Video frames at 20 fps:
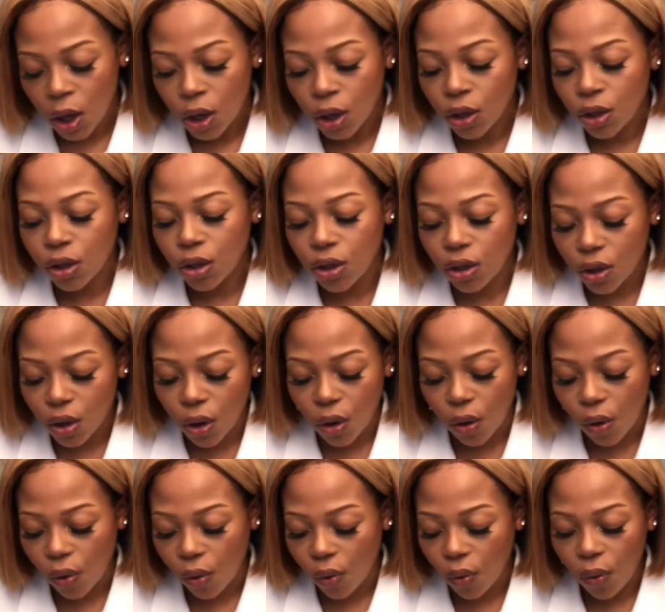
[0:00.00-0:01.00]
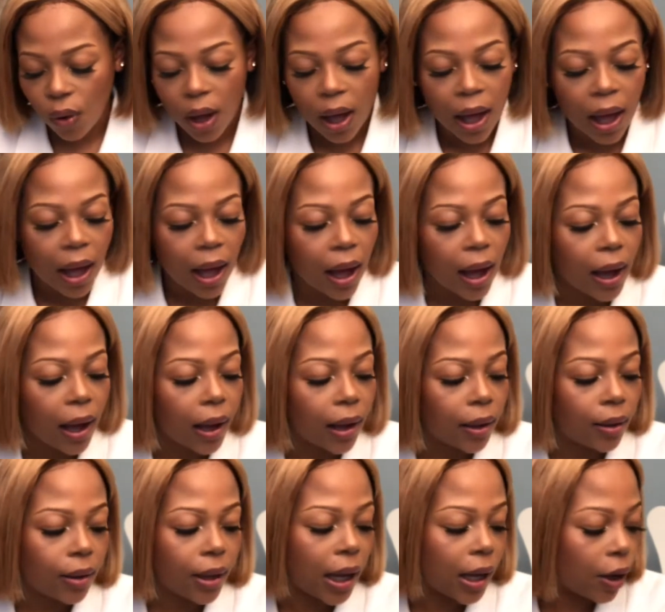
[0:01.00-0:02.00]
so
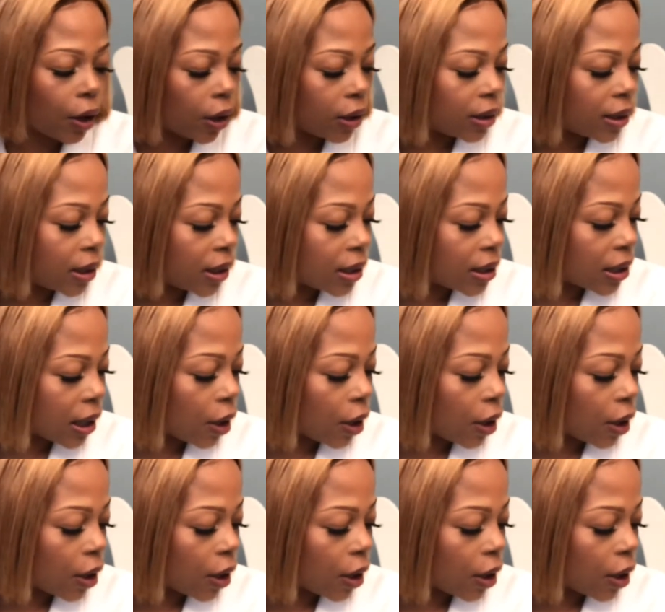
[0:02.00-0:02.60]
uh, I got these.